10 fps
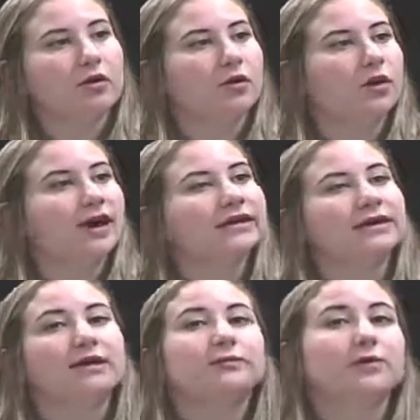or I can
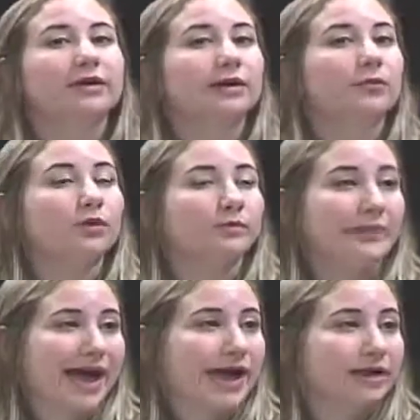help you get more
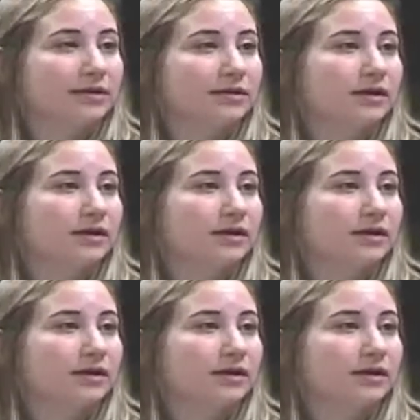back.